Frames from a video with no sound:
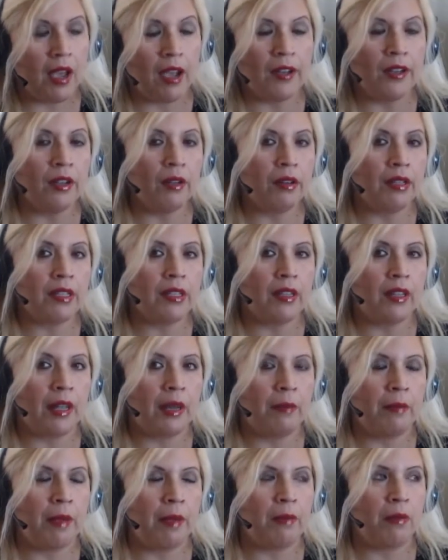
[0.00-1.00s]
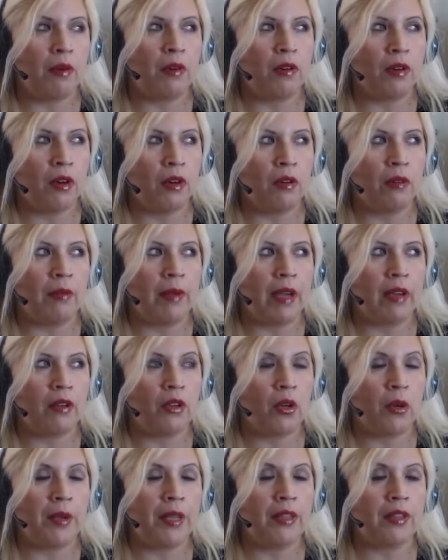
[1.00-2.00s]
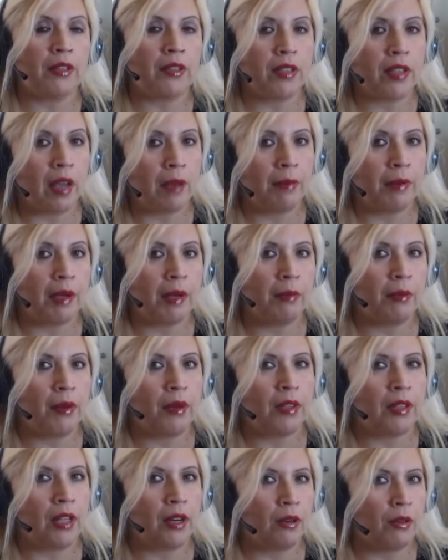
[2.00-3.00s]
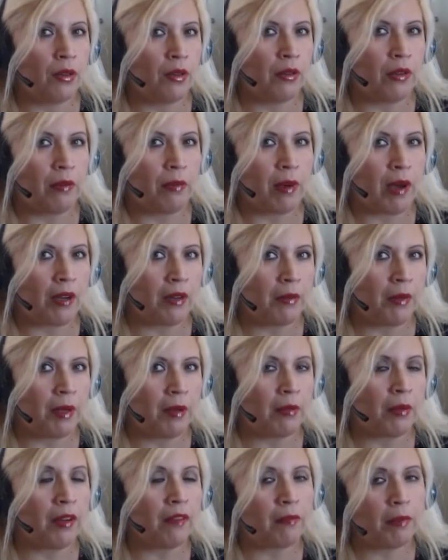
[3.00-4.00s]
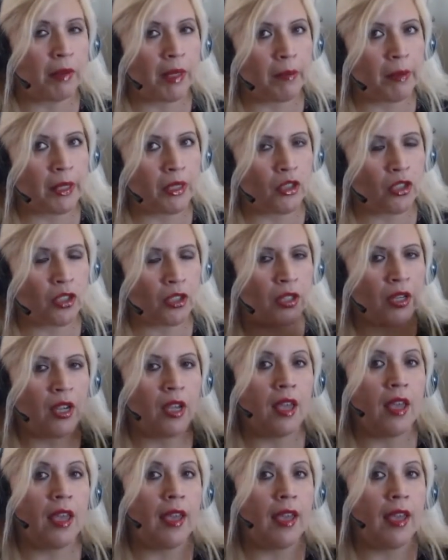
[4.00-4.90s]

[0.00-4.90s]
I notice a lot of people go around knowing their top number and they don't know their bottom number of blood pressure.